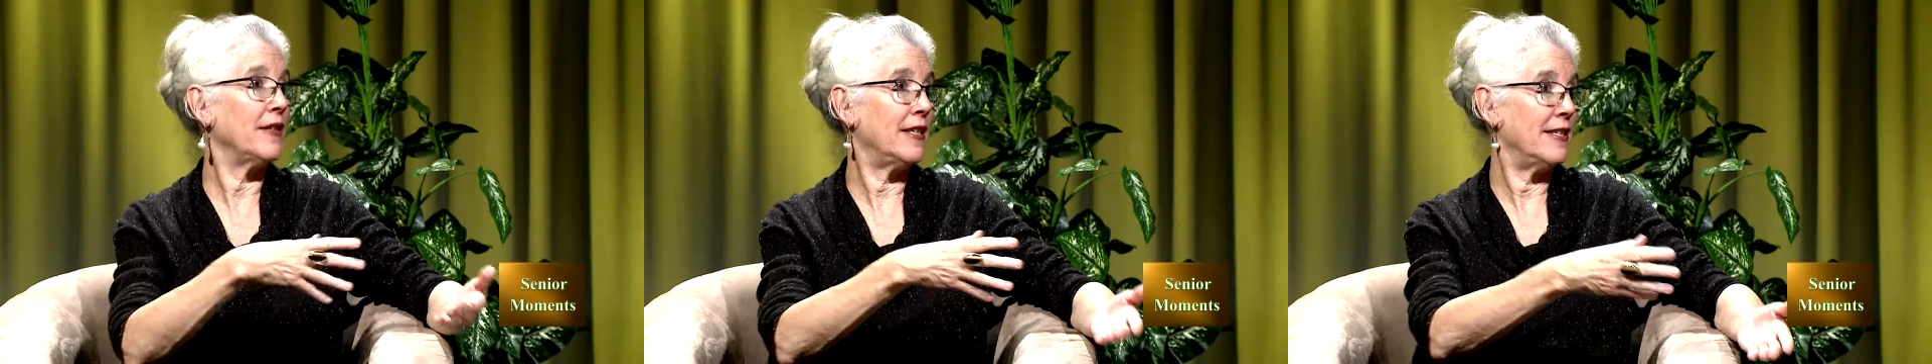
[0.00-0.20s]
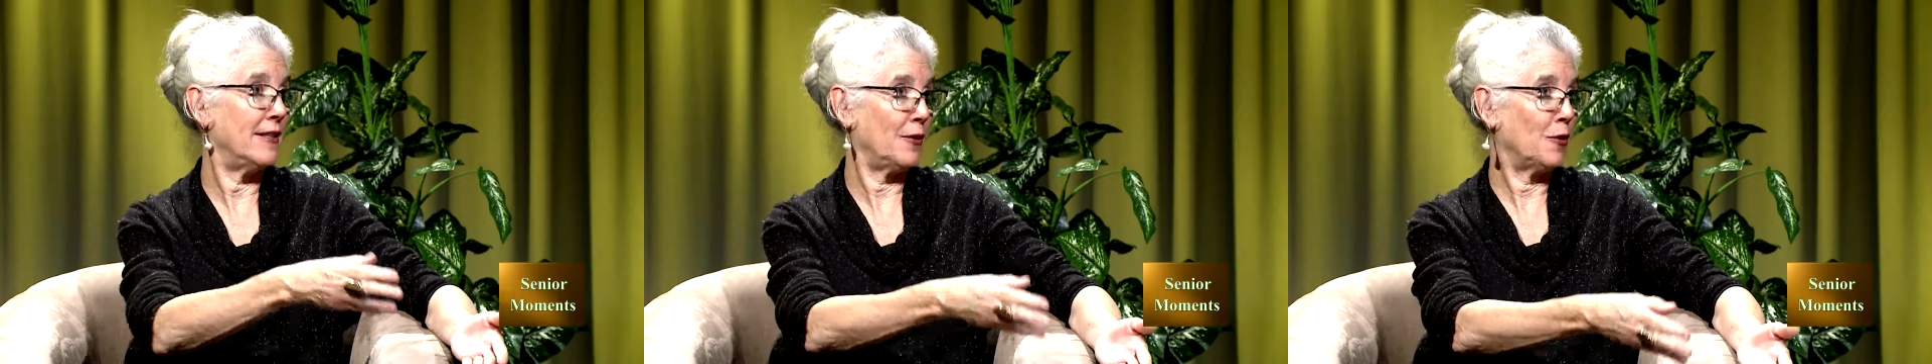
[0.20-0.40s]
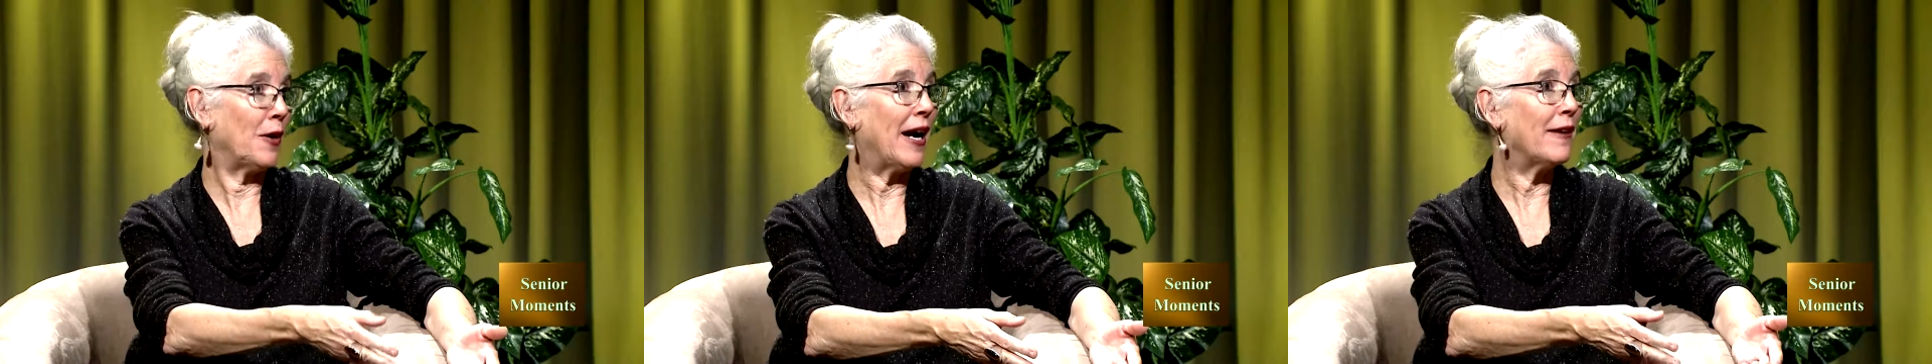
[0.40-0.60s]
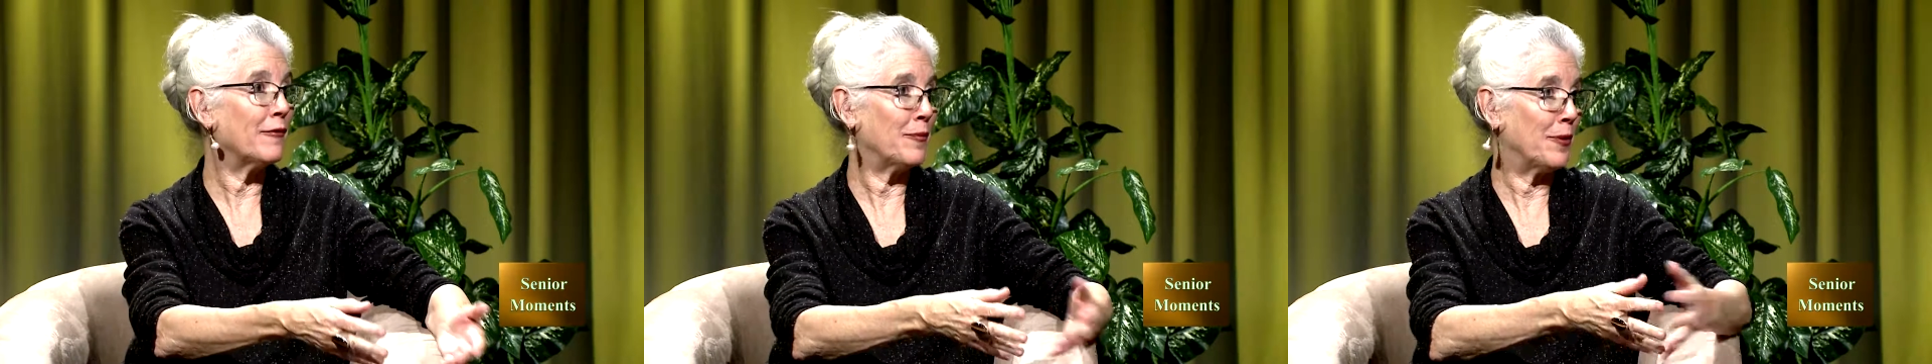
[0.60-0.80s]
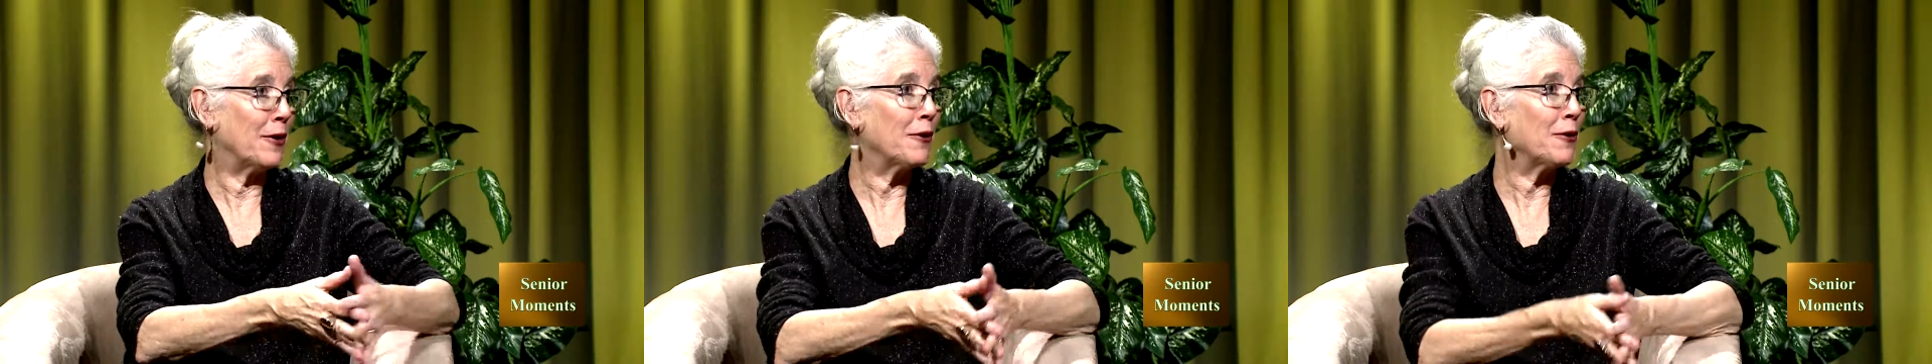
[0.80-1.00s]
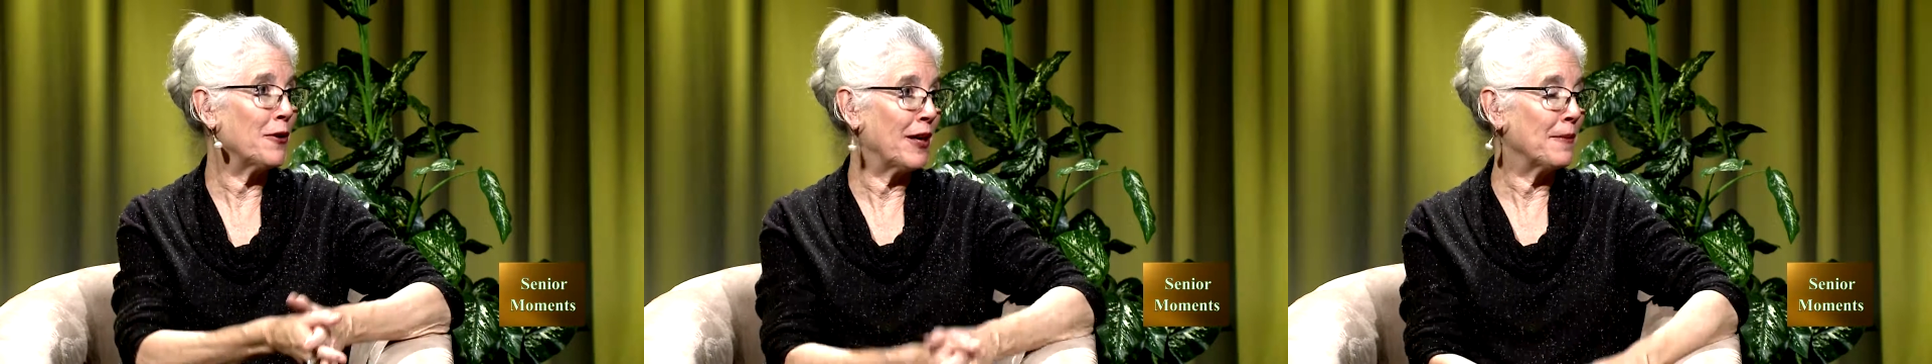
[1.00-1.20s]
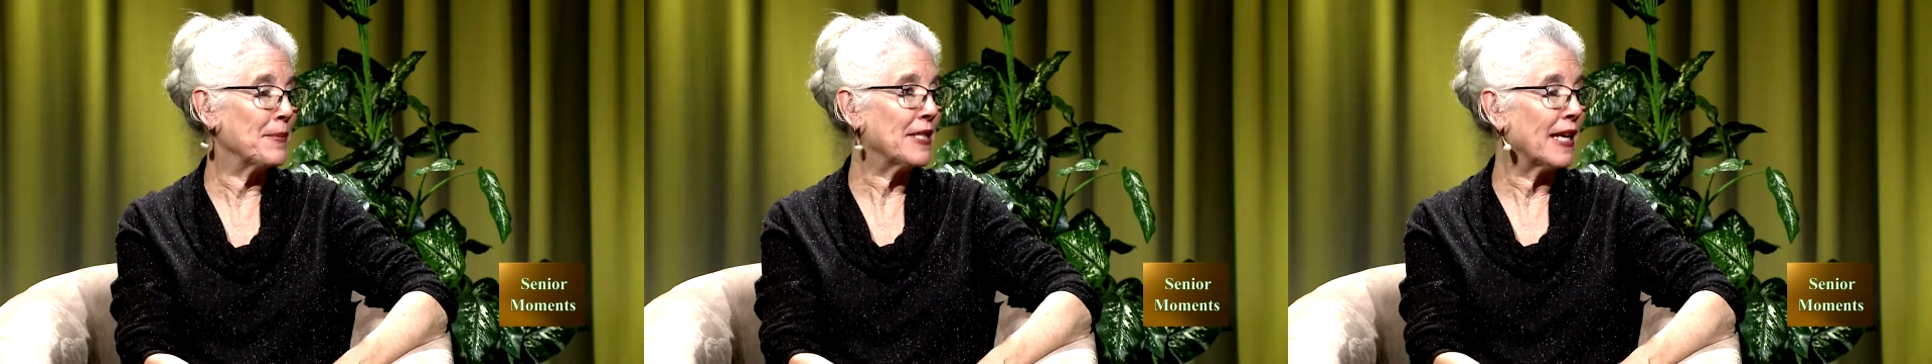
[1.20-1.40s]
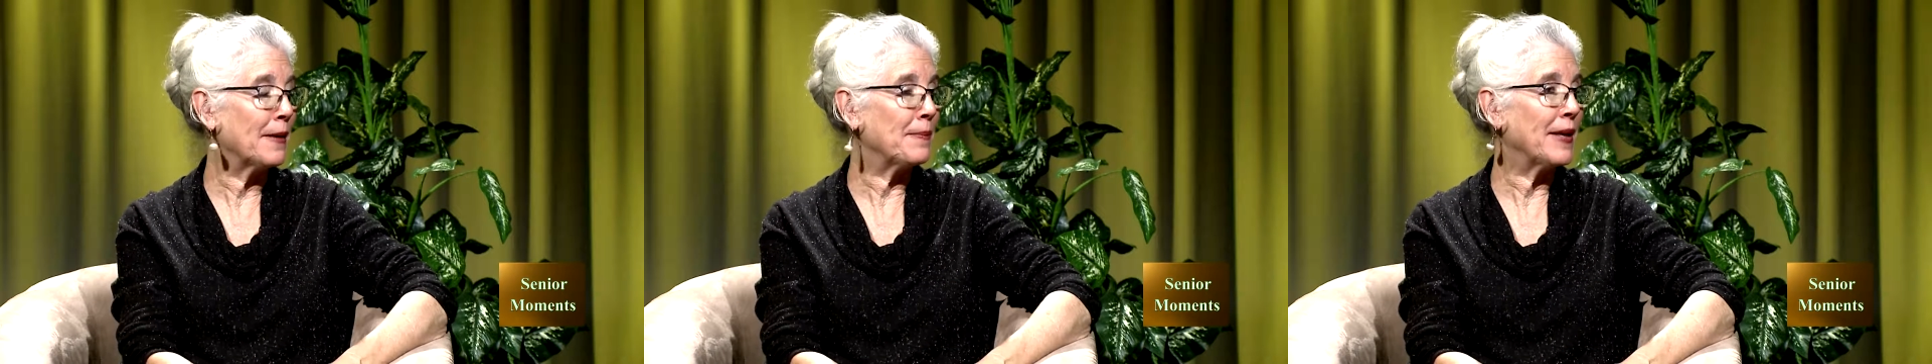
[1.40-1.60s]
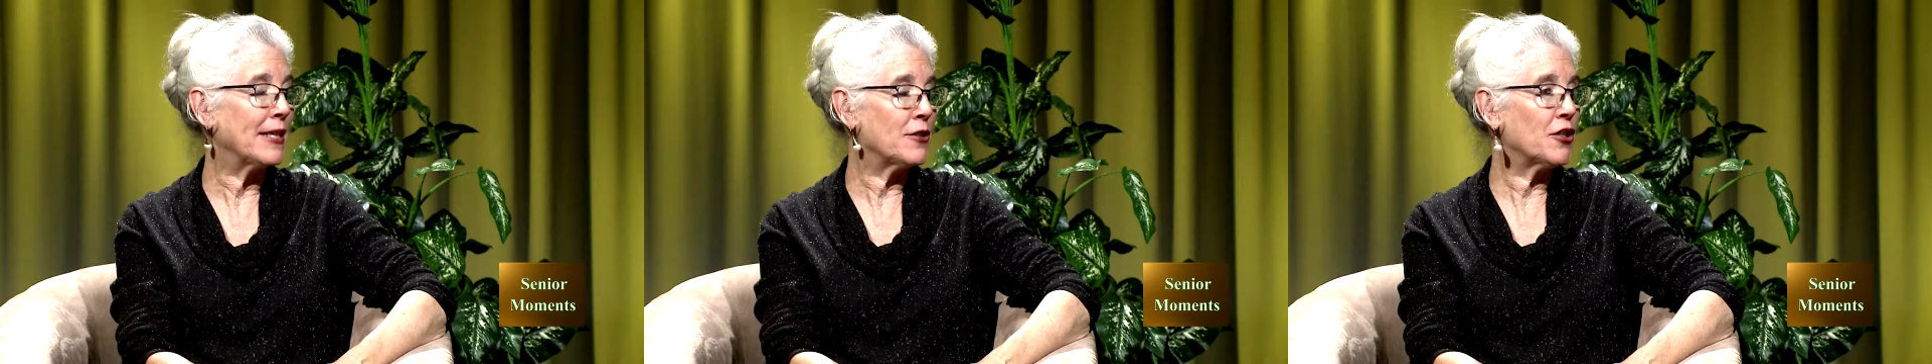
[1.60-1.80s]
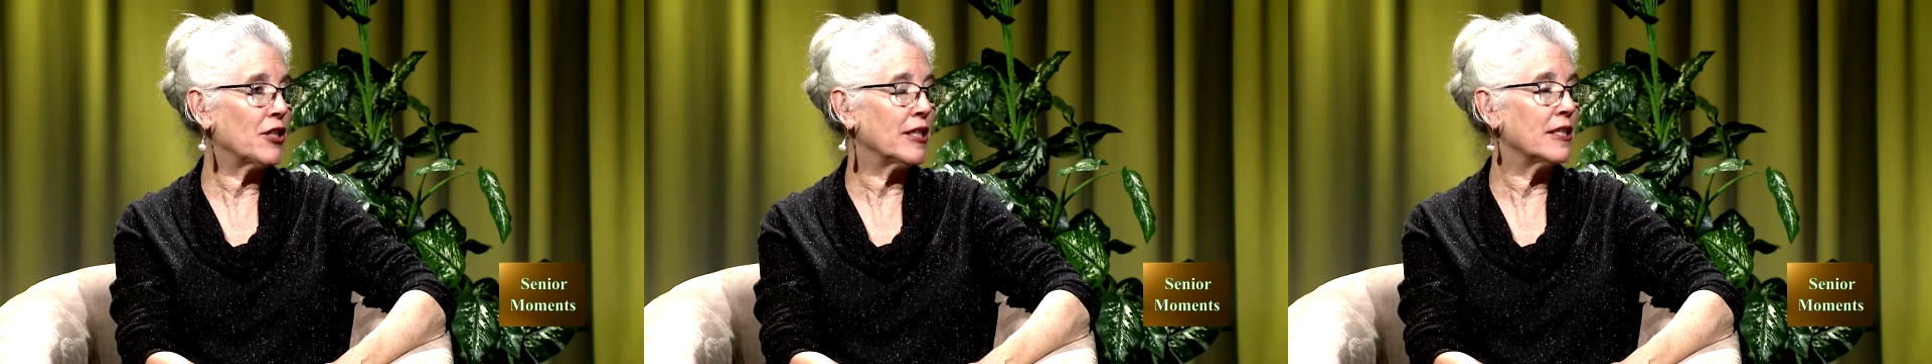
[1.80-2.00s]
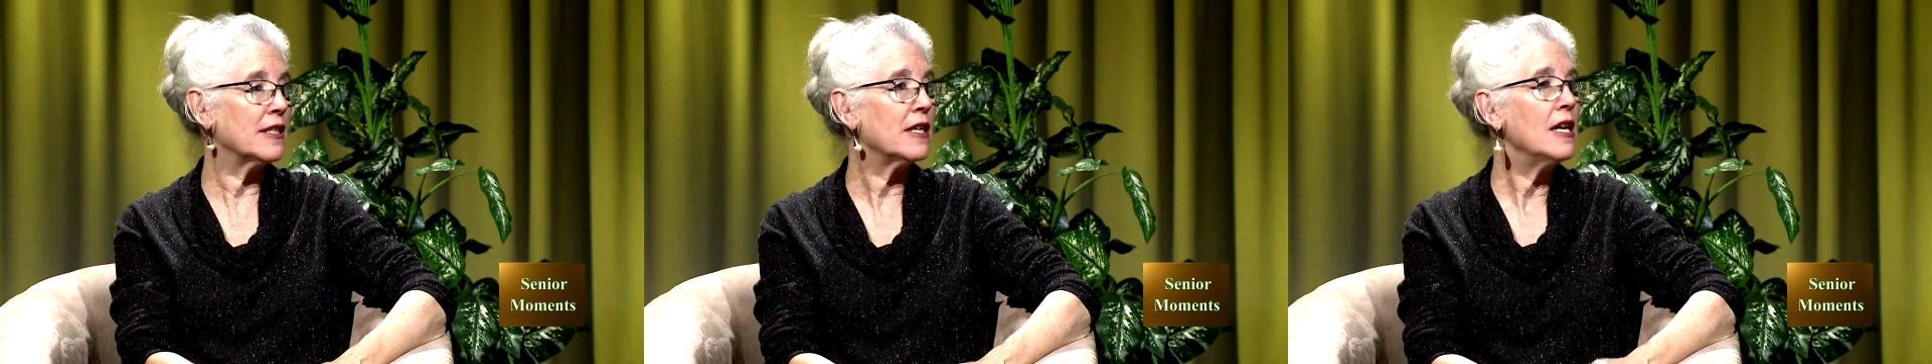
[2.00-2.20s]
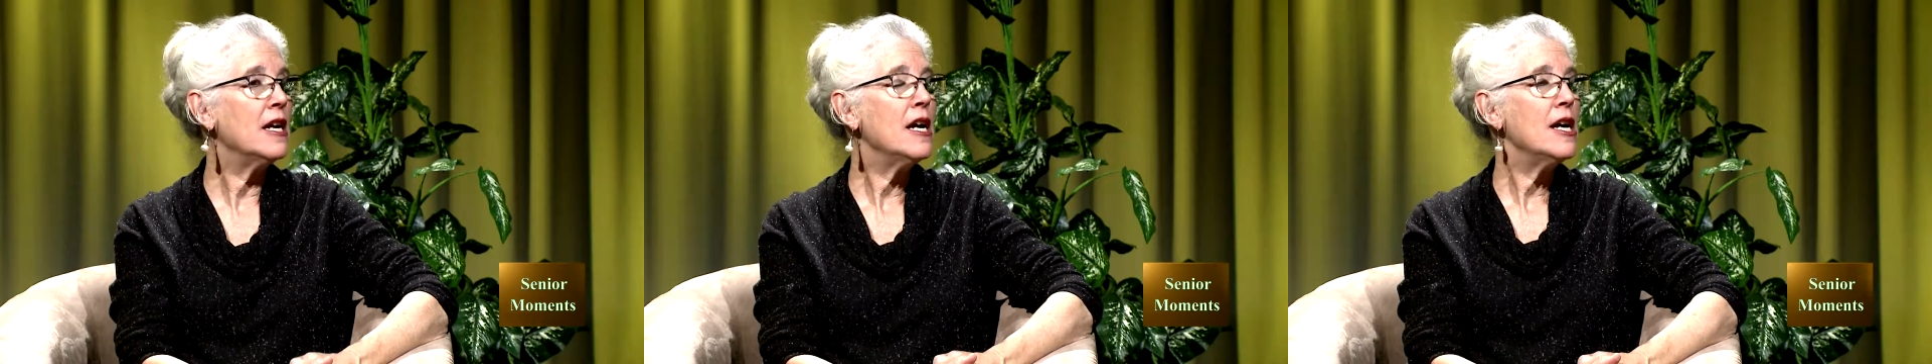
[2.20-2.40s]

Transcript: these craft programs I mentioned?